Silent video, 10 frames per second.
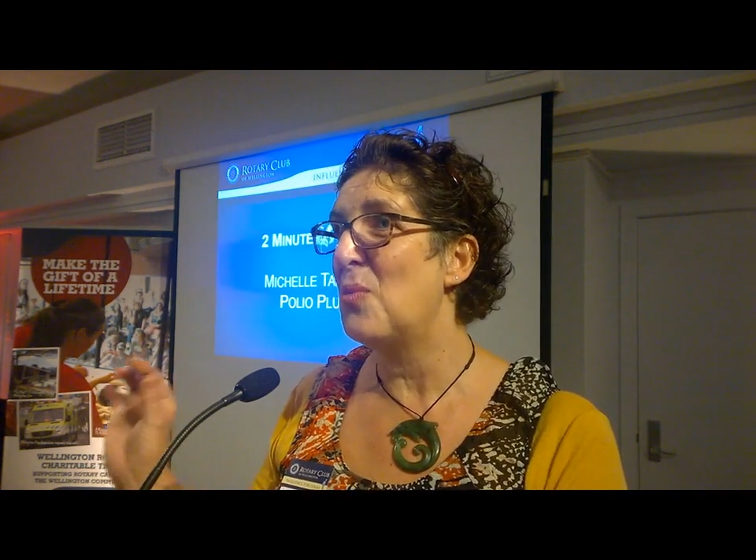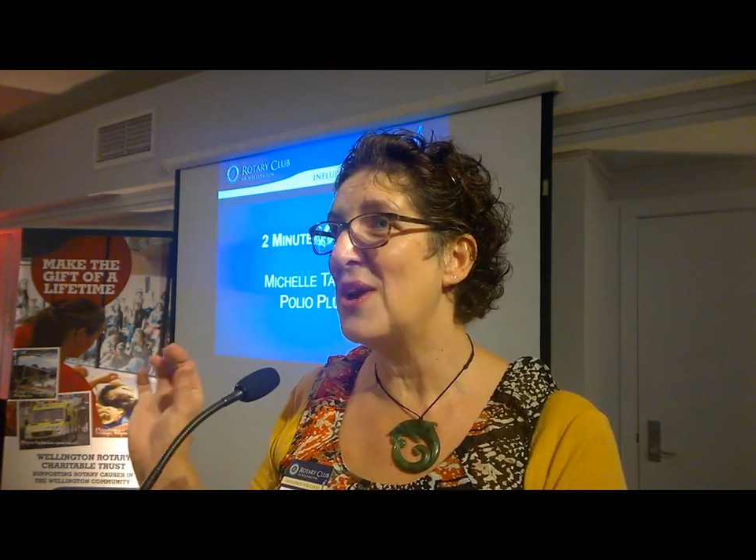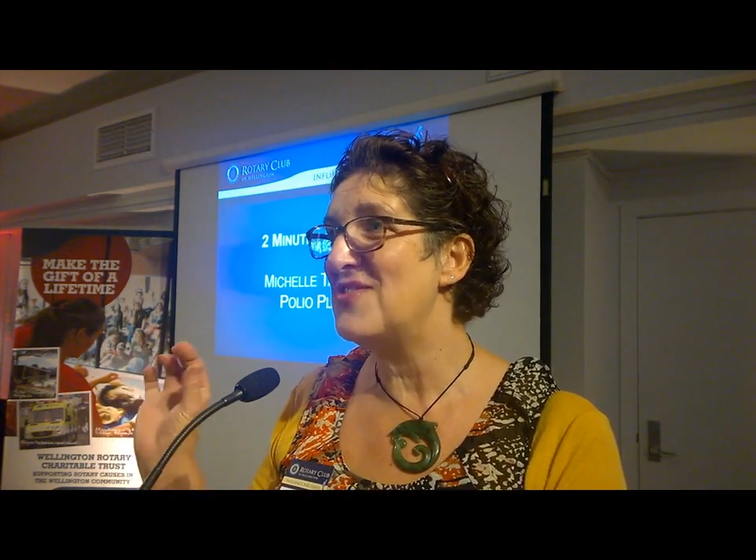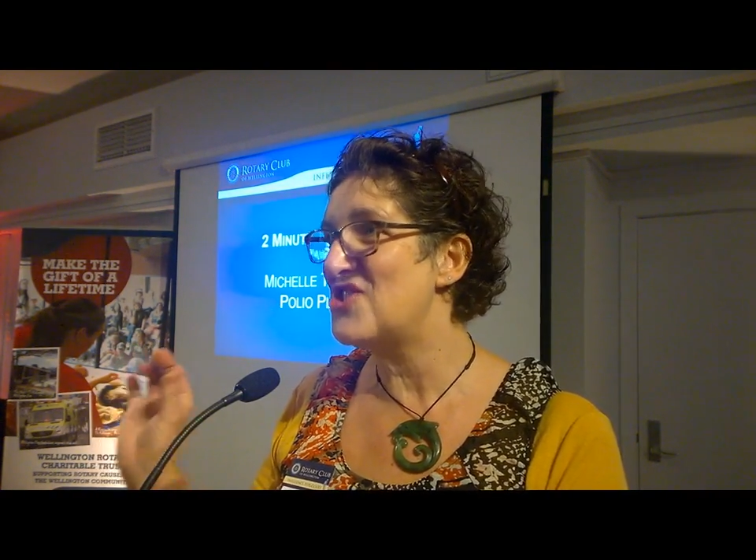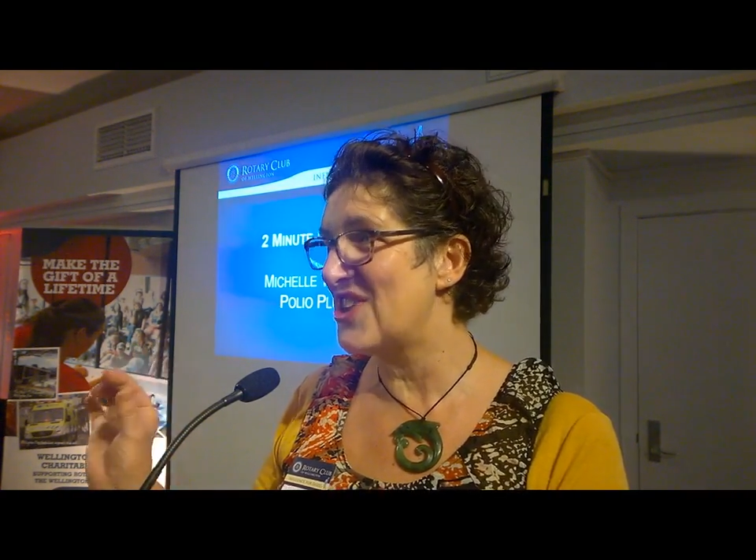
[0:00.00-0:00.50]

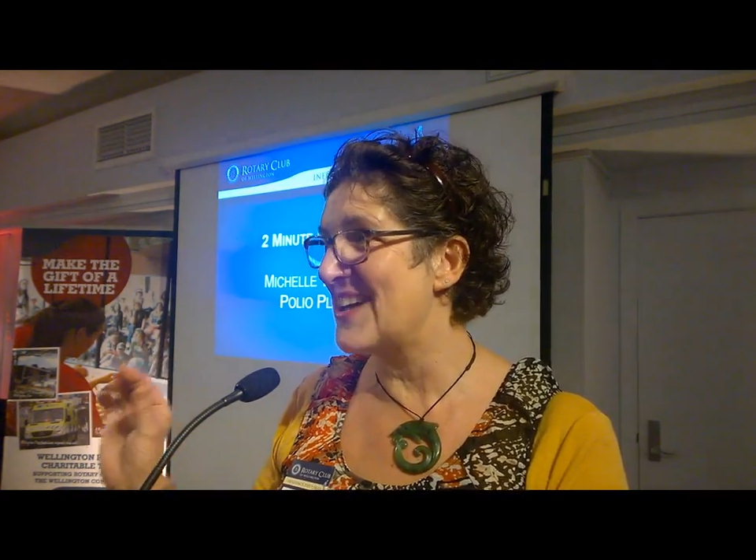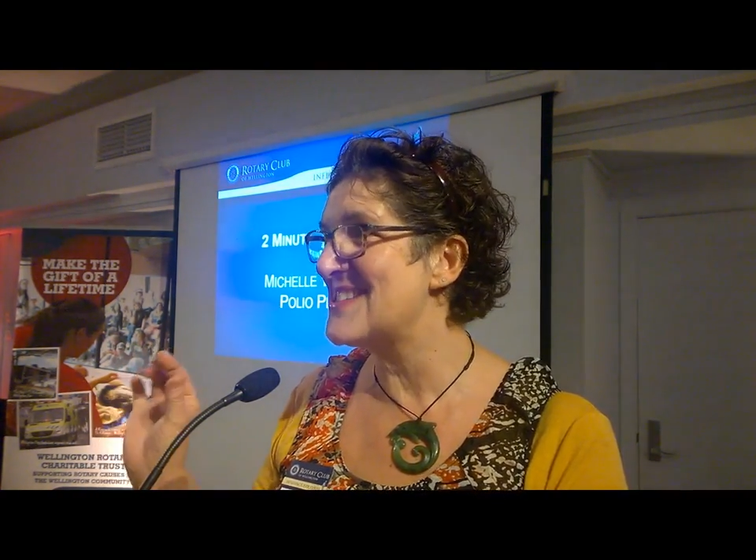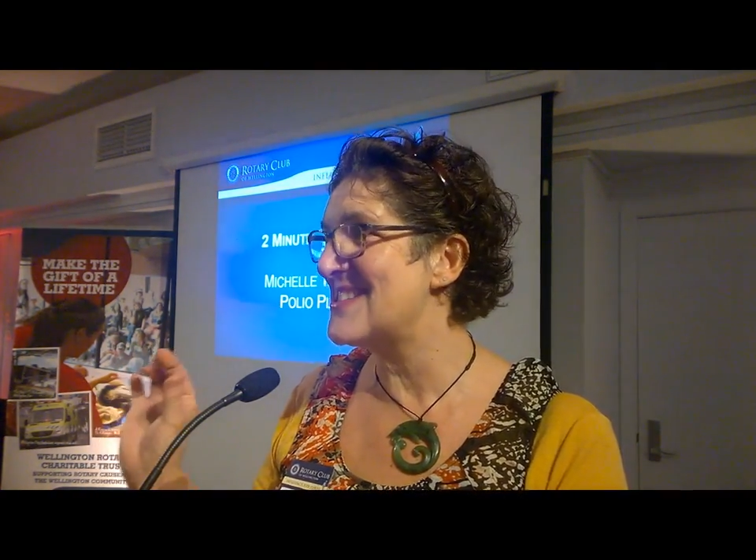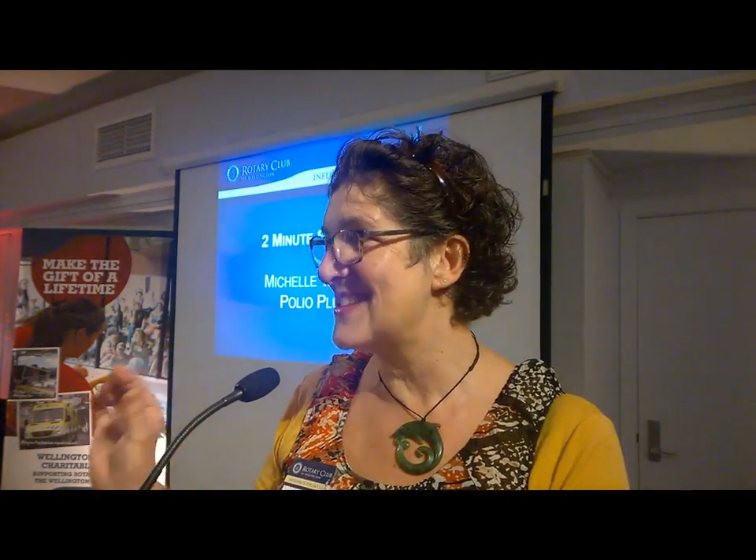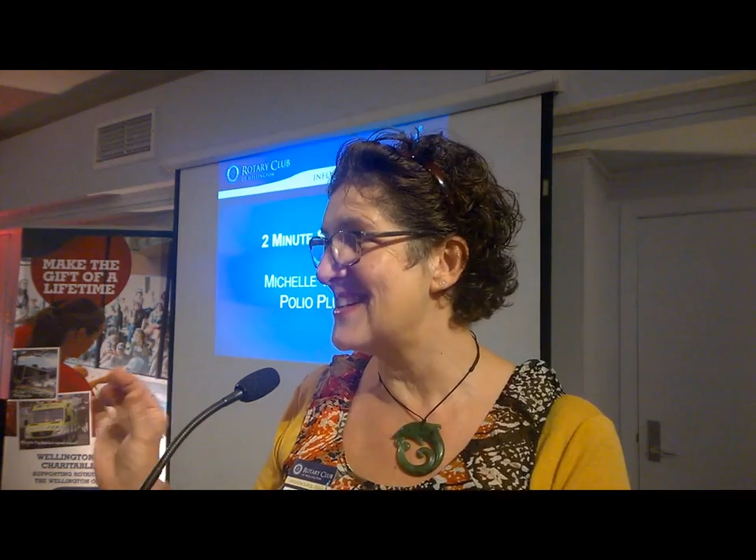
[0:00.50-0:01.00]
We
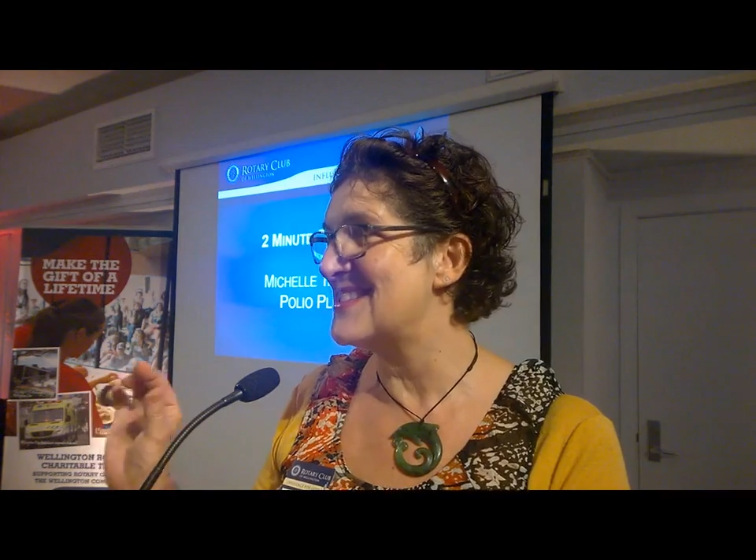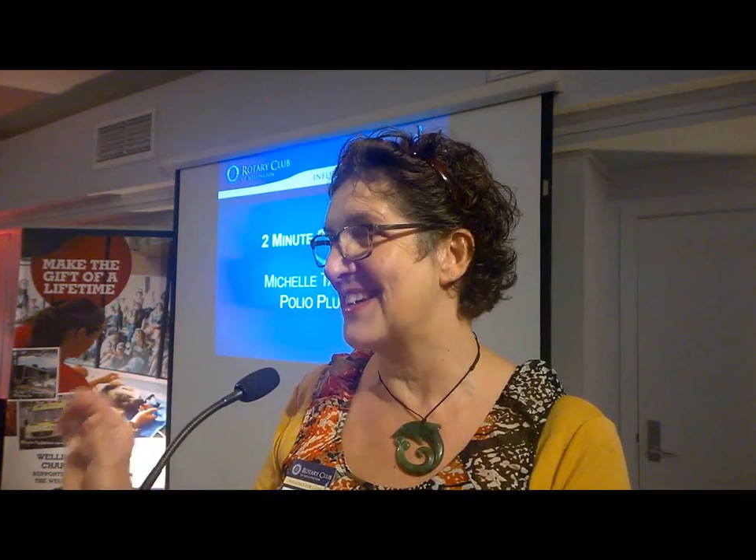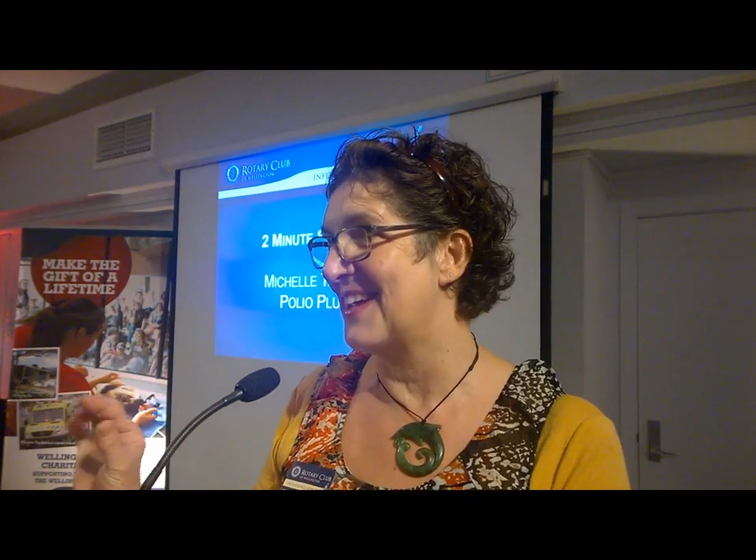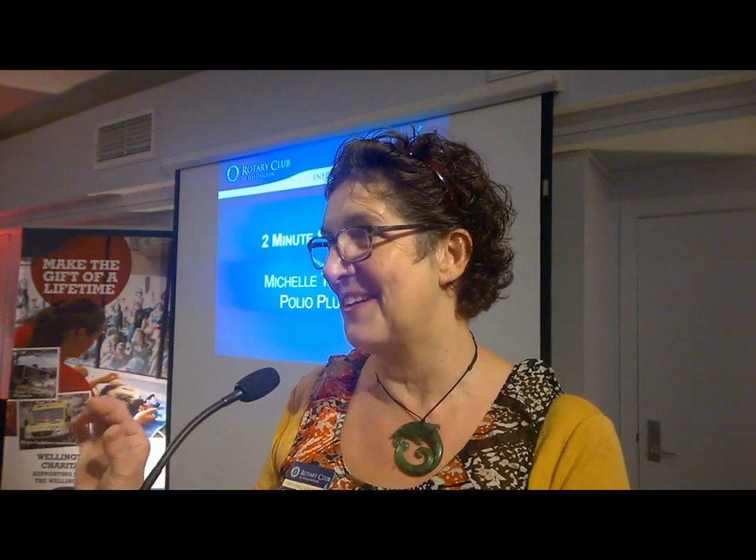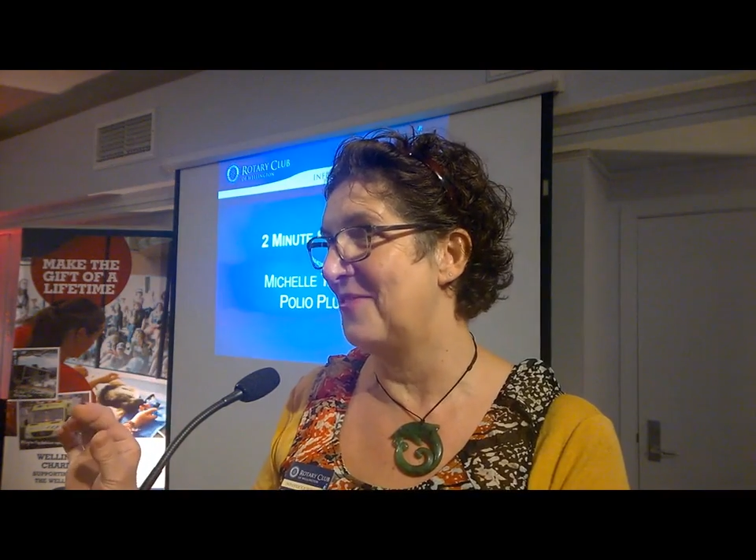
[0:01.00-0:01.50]
just need to
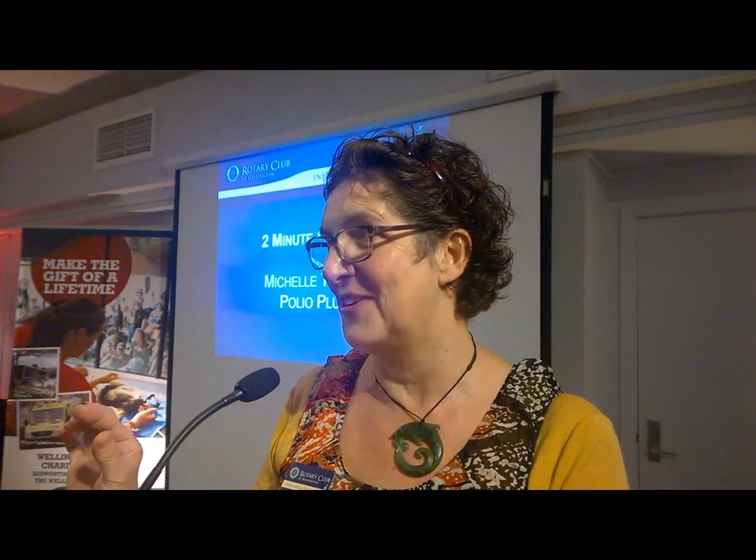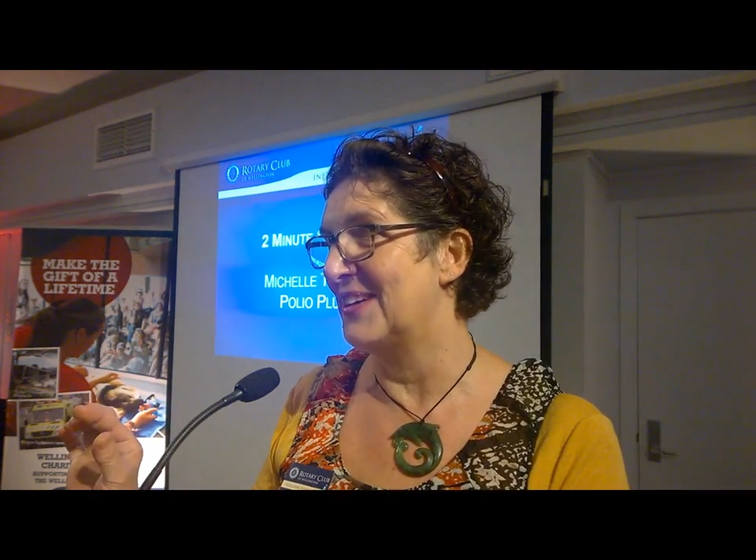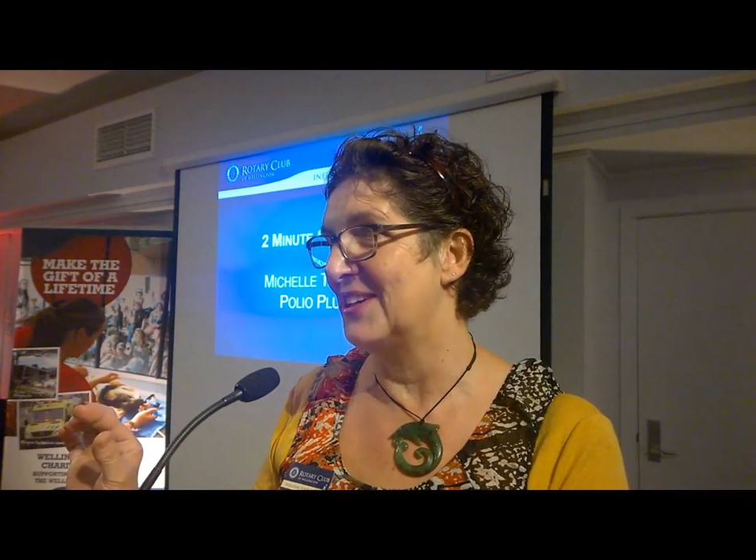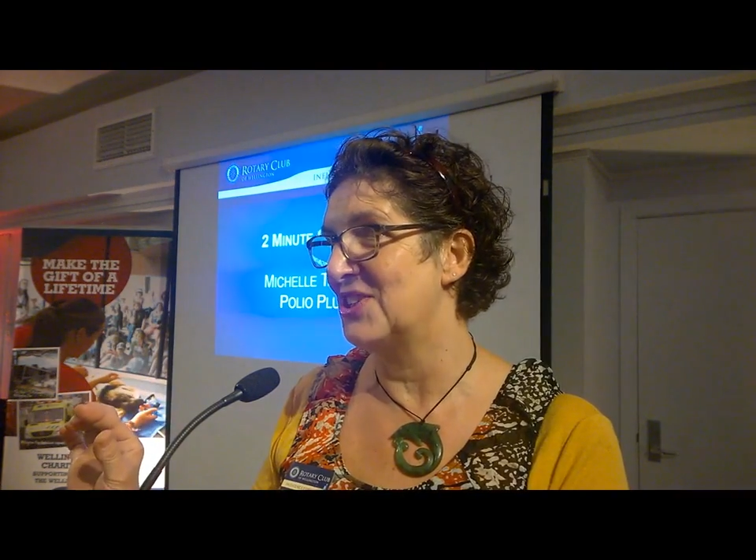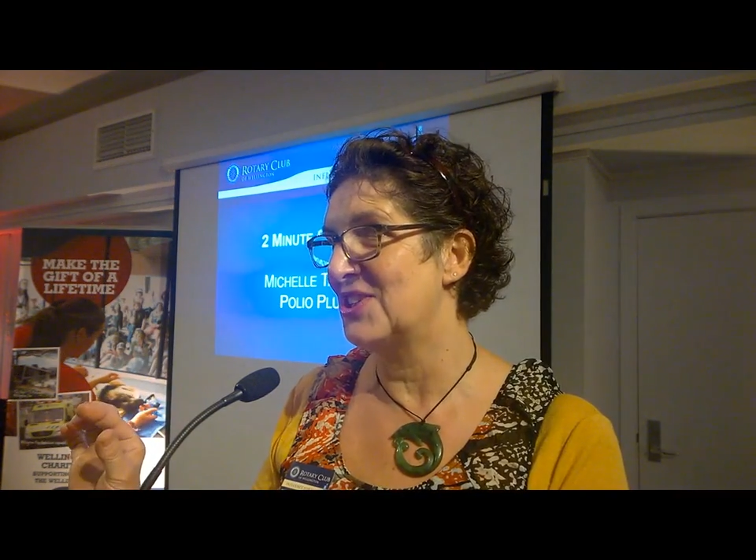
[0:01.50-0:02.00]
get it
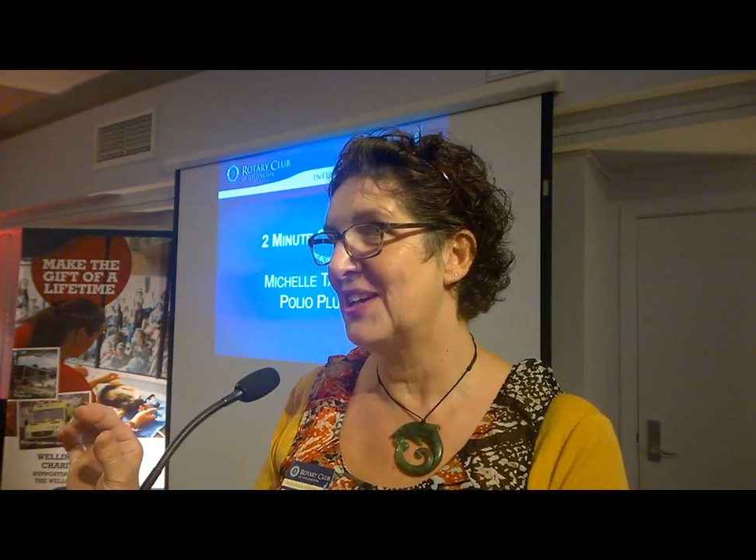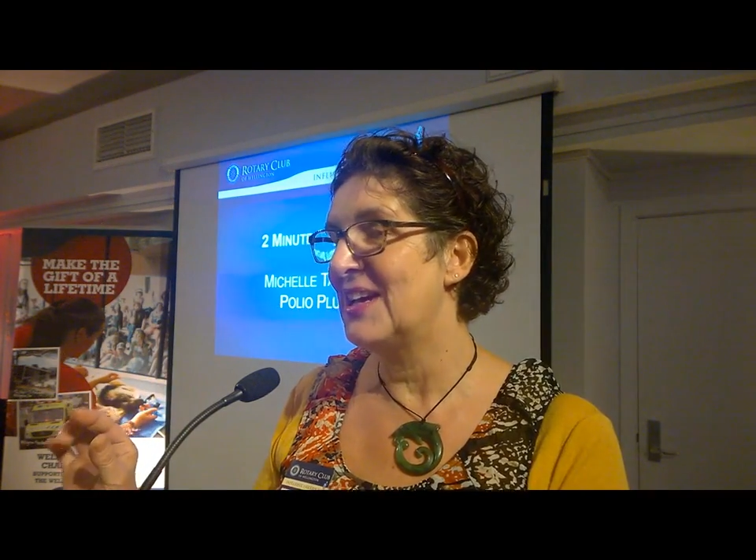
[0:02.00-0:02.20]
finished.